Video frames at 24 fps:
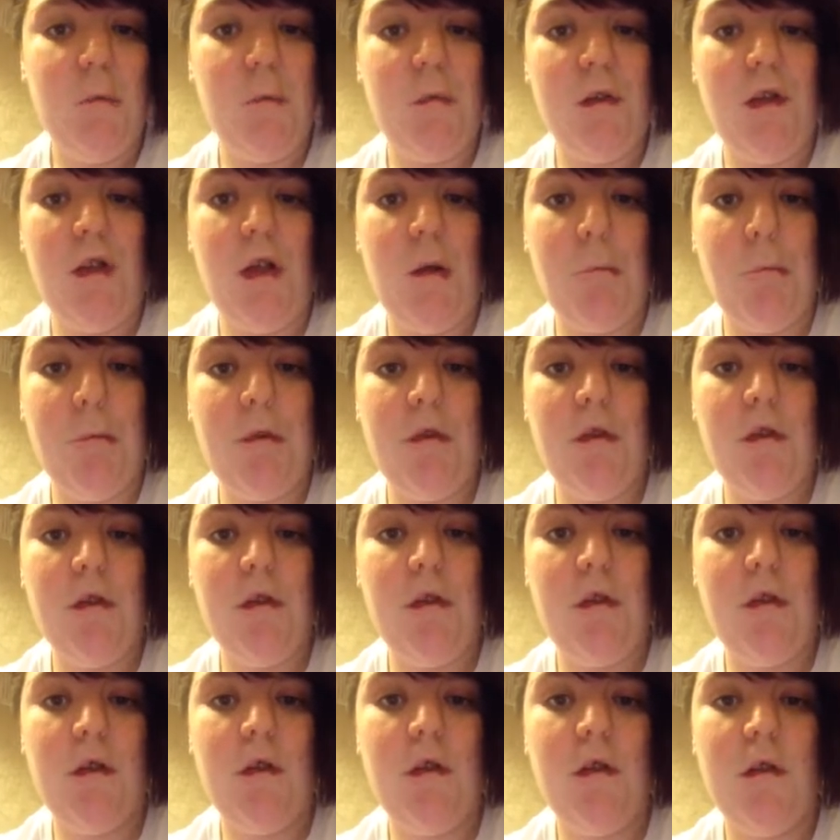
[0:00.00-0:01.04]
what's
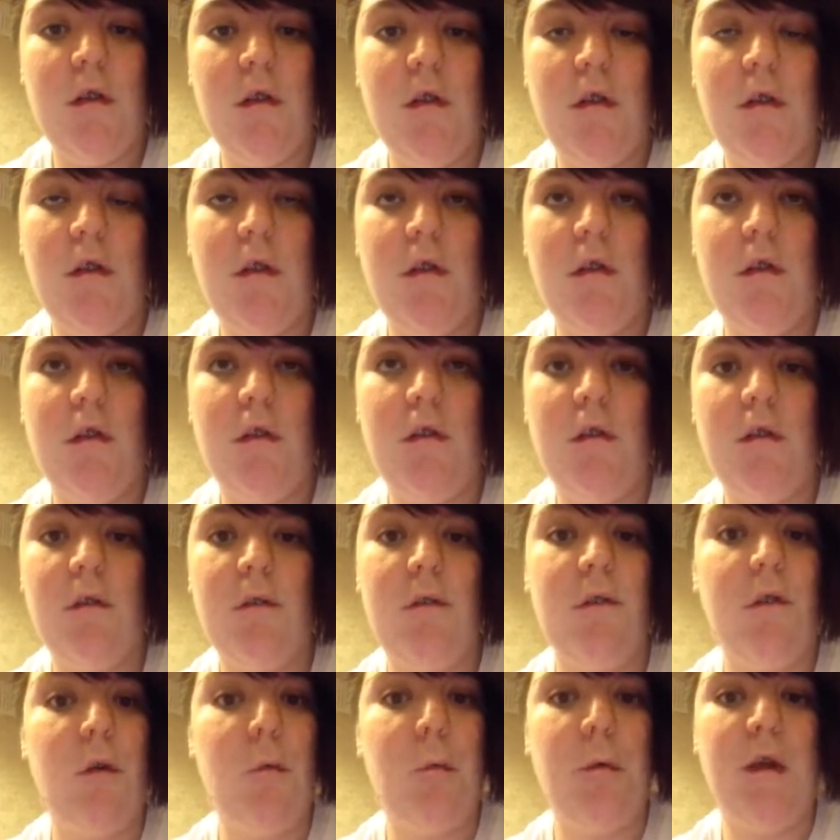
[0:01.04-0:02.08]
happened.
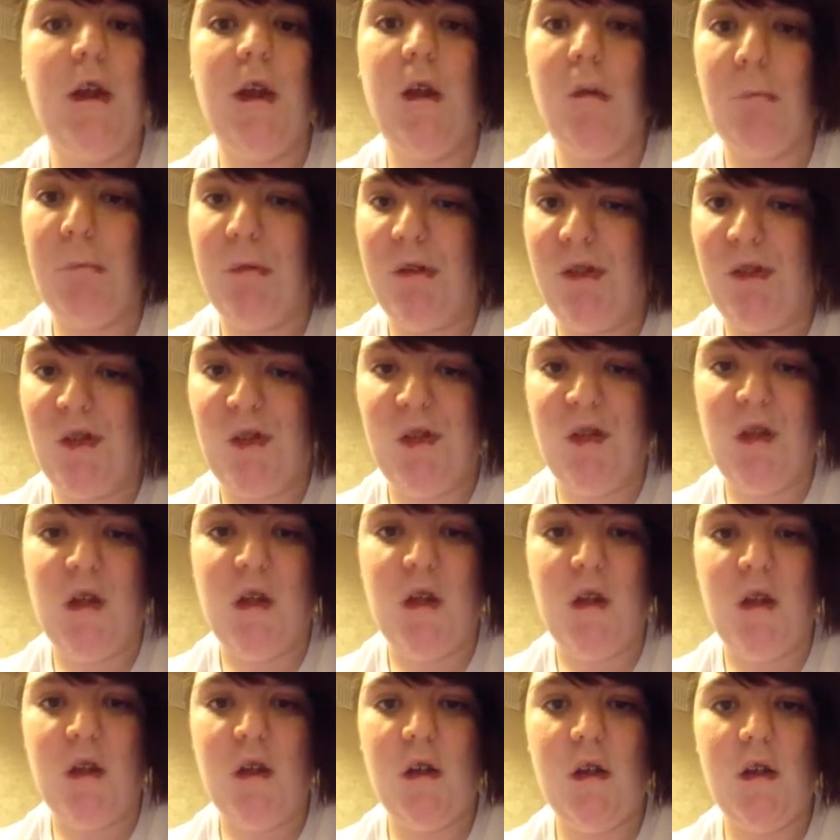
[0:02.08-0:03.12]
For a week I've been
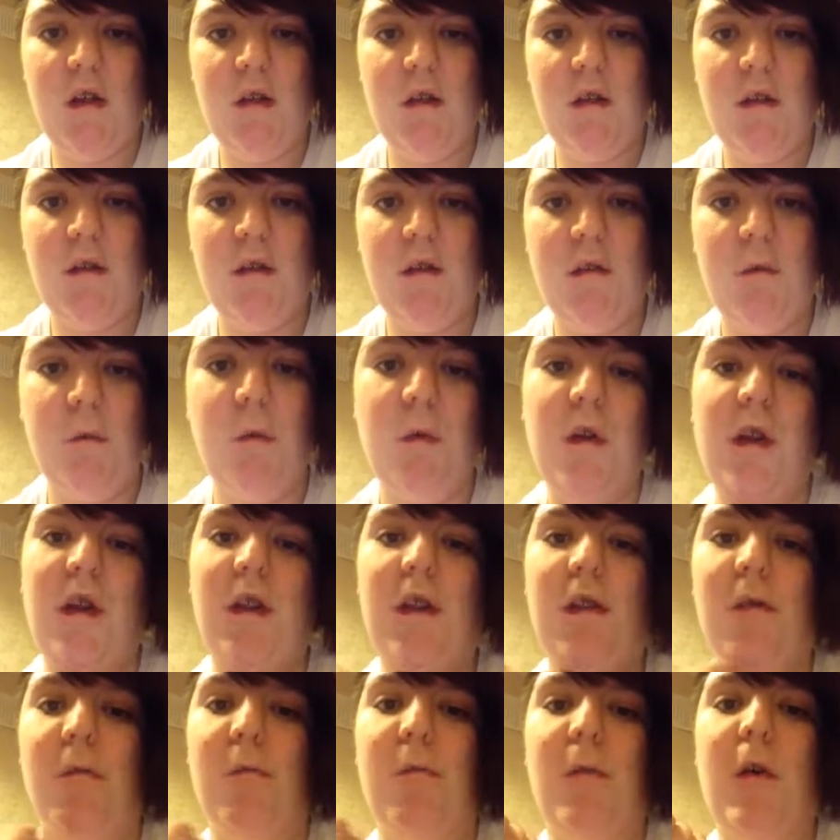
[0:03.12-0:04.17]
sick. Well, you
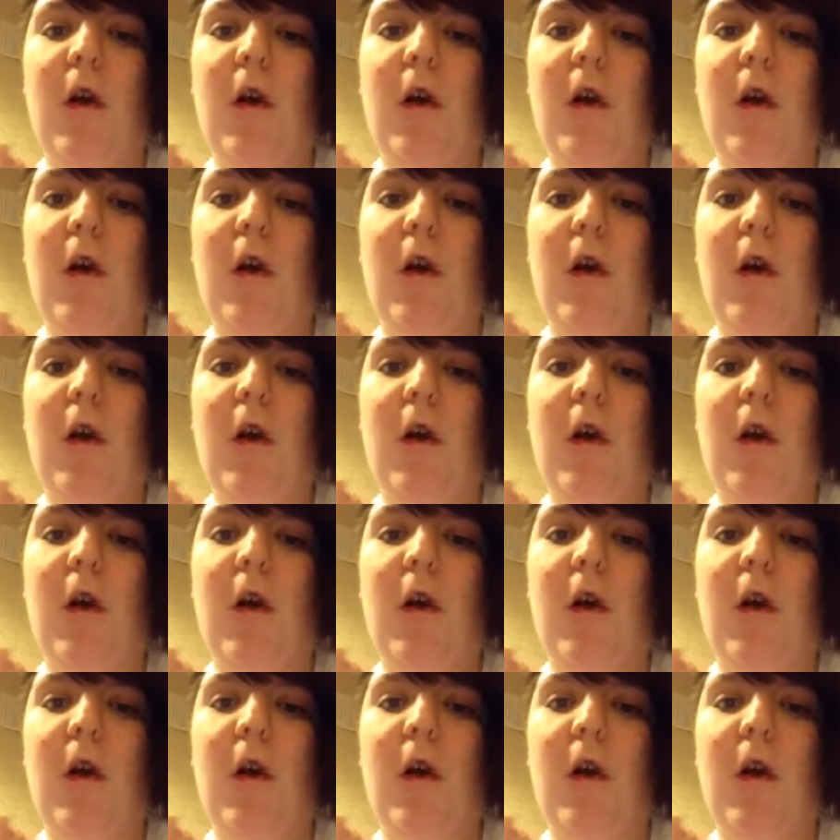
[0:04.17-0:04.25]
can